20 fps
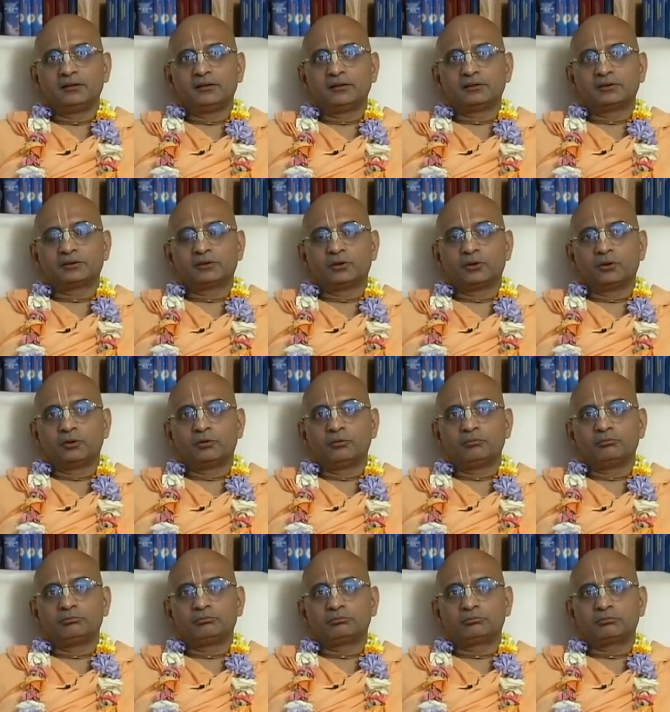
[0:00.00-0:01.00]

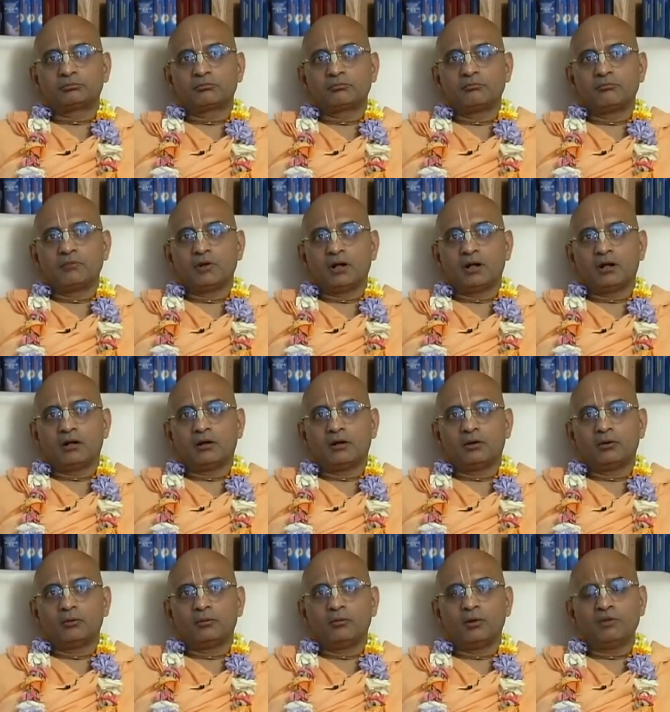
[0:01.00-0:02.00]
So
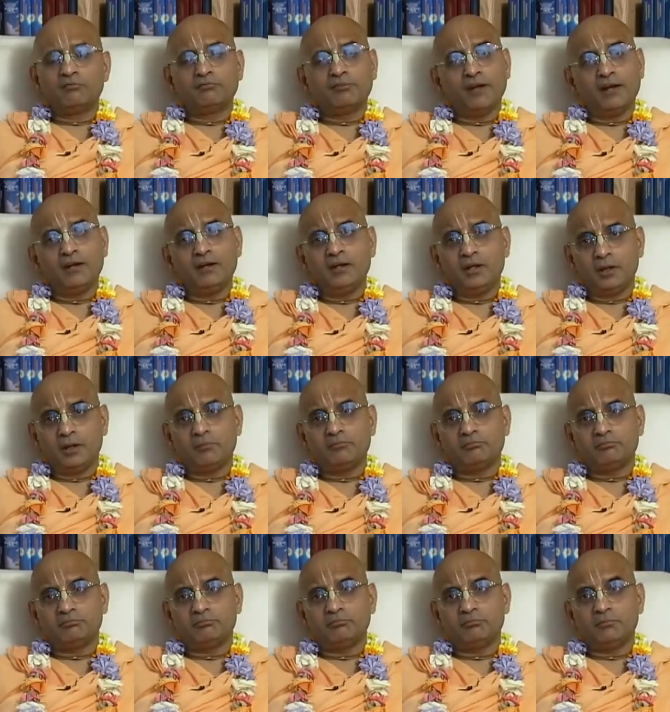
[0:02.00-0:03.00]
one very
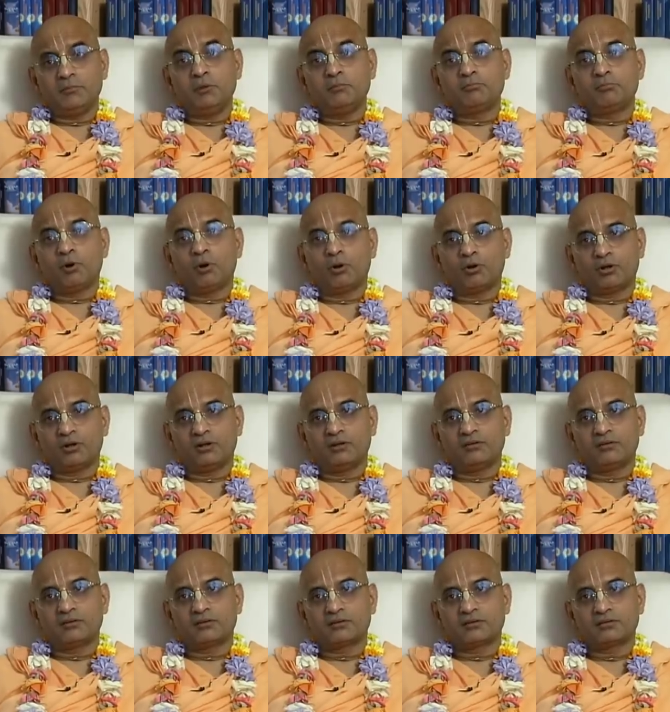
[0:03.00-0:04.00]

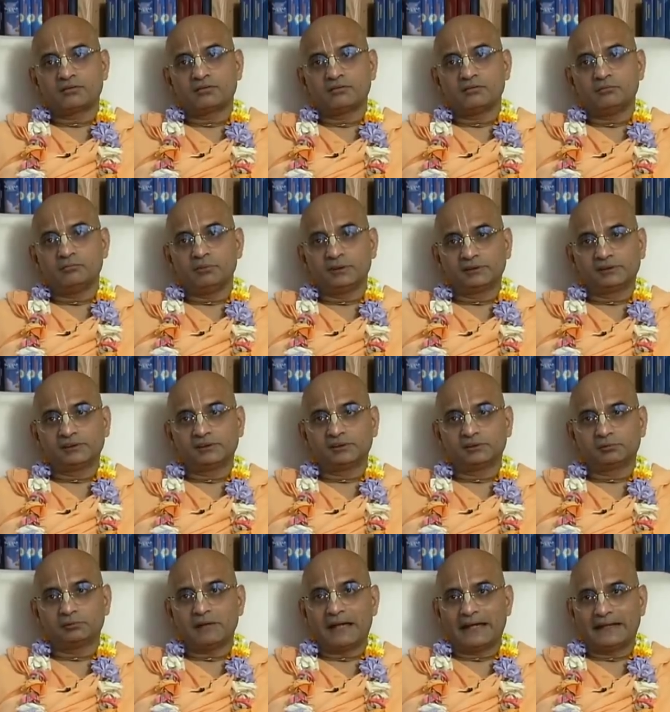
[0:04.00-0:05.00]
important
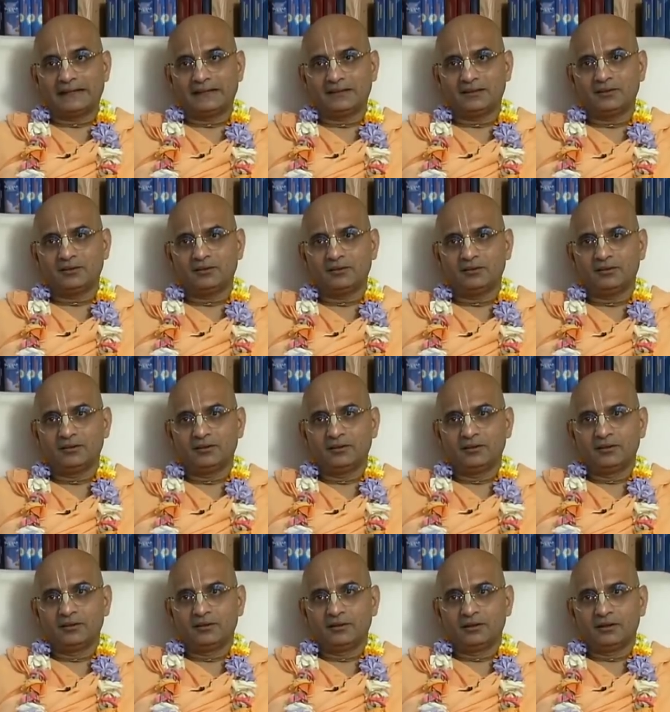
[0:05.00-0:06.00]
businessman
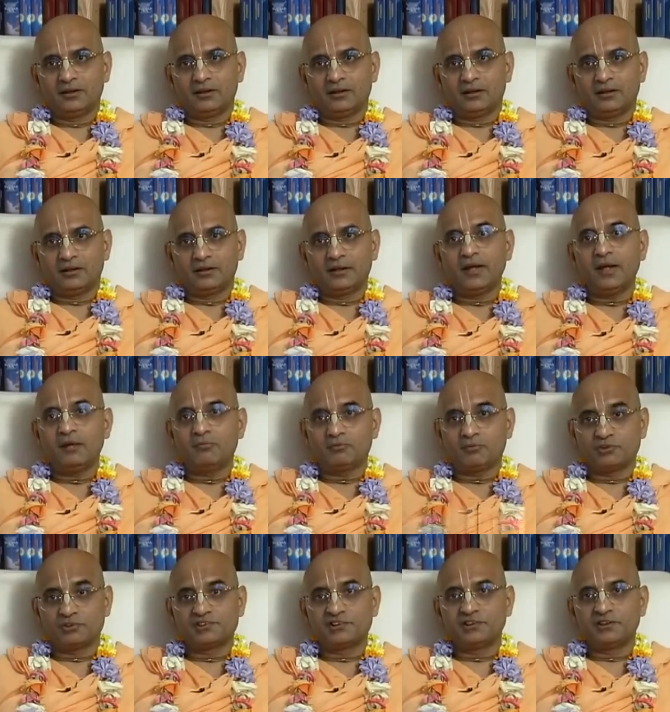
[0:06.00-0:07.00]
came
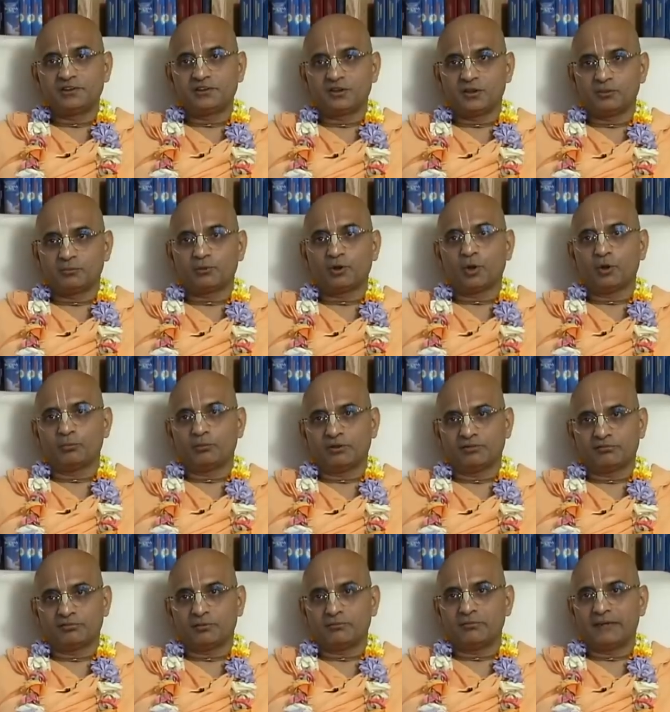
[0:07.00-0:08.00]
to see Srila Prabhupada
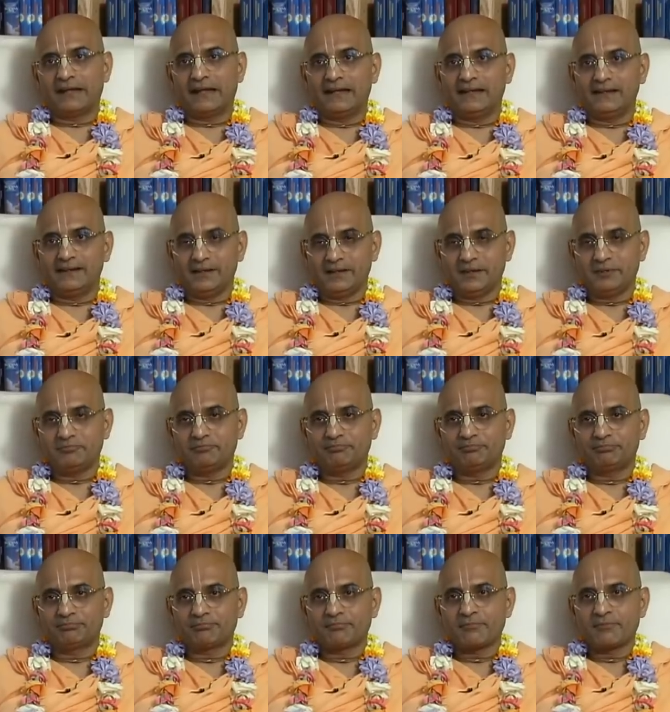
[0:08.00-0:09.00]
from Delhi.
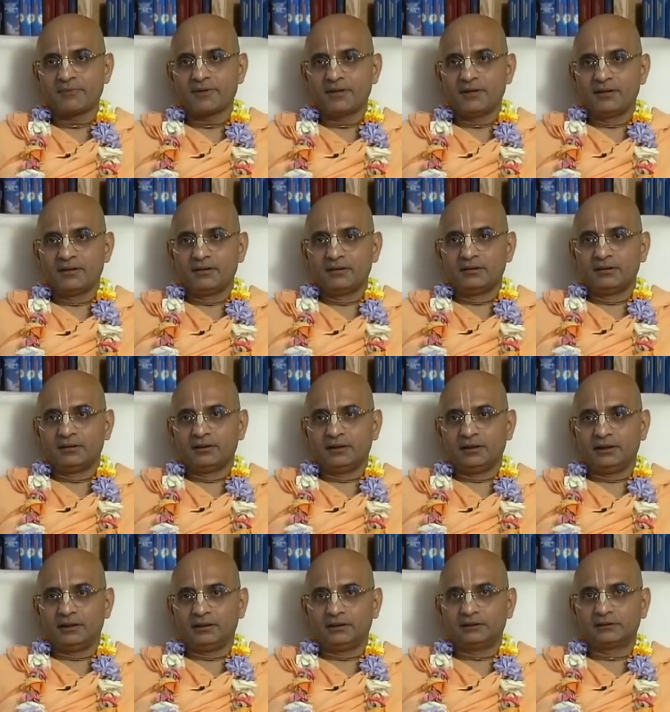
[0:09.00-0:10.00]

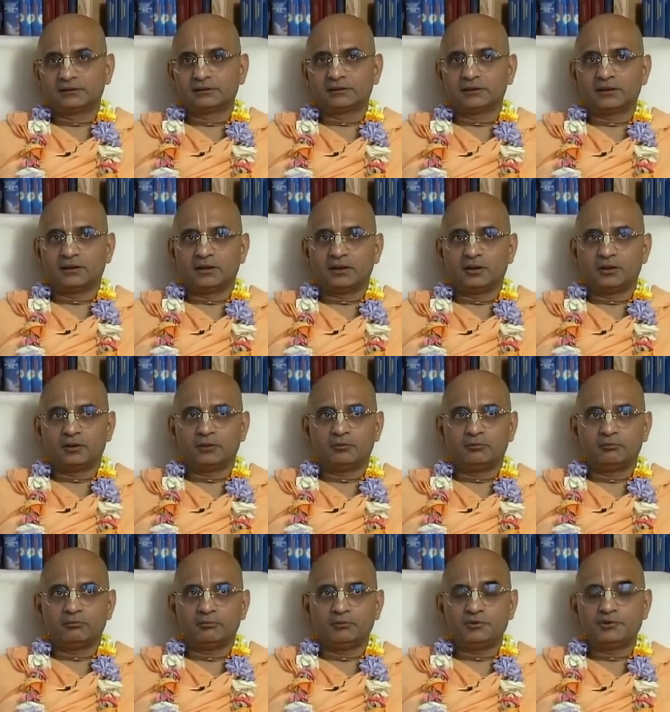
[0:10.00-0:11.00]
He is
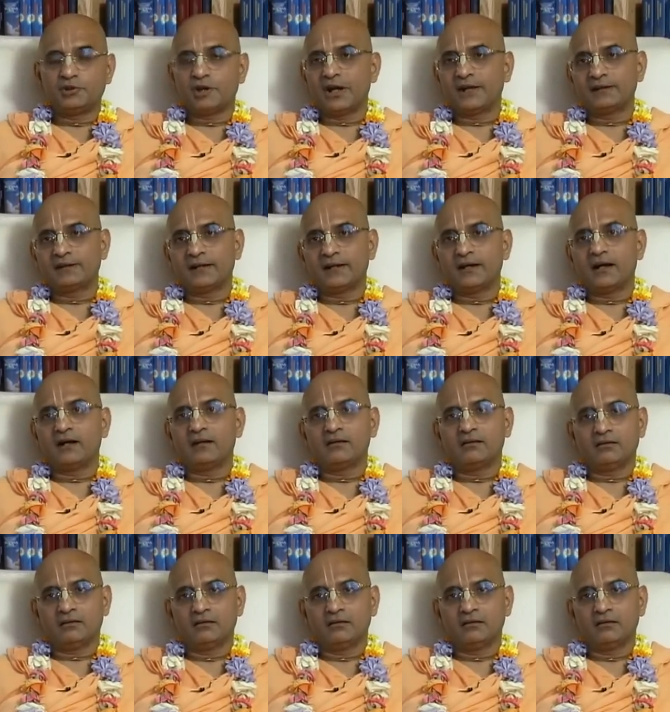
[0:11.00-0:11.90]
Jayadayal